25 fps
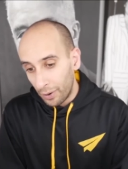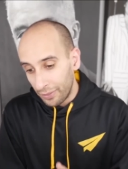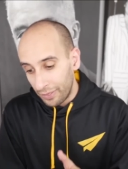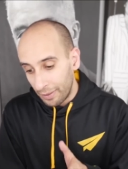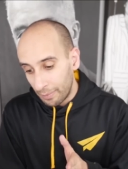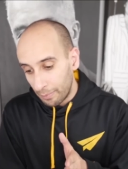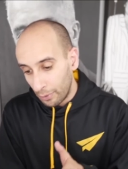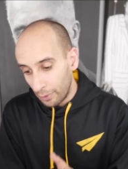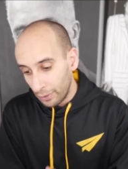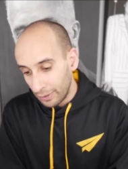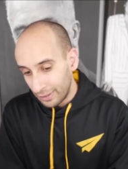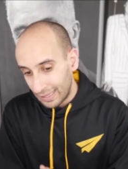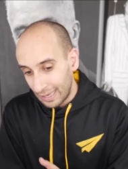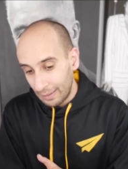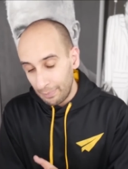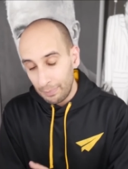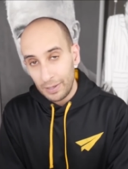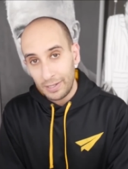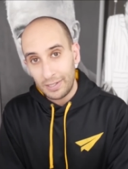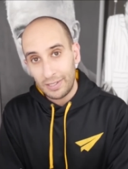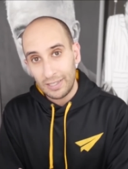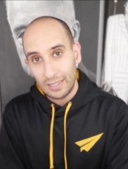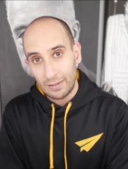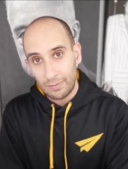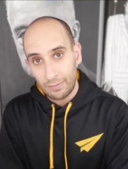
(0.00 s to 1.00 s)
are the most
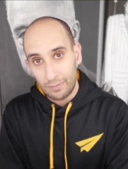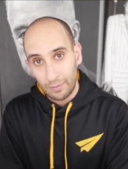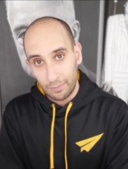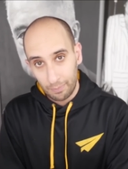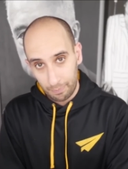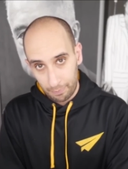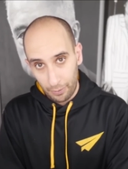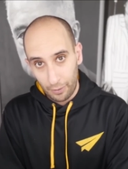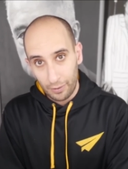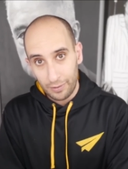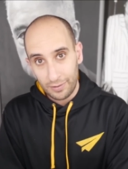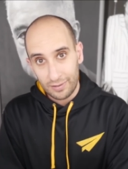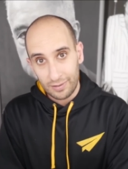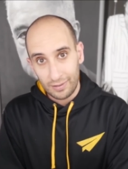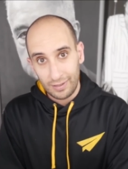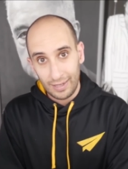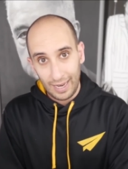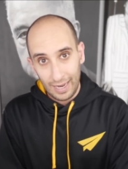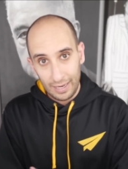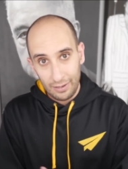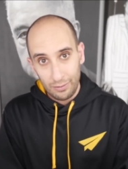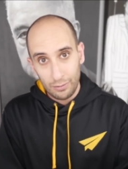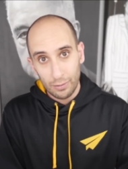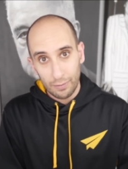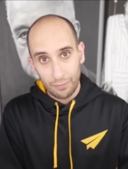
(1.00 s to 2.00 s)
ambitious person
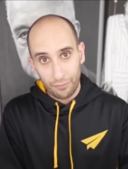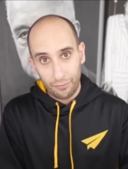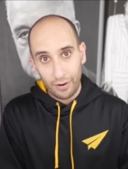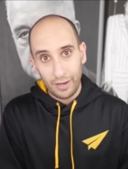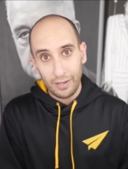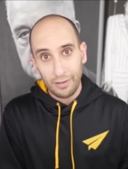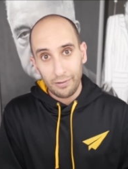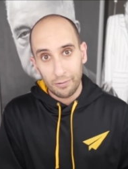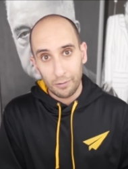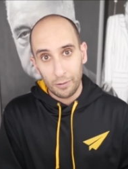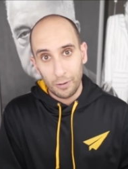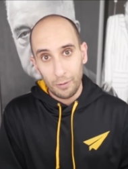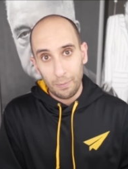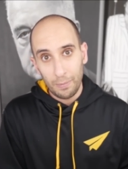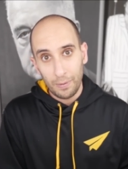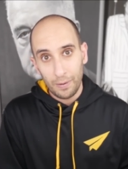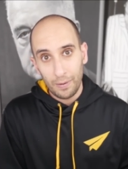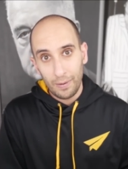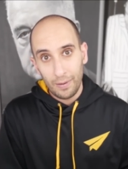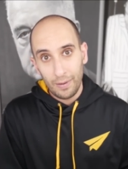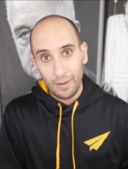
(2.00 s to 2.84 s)
in your friend group,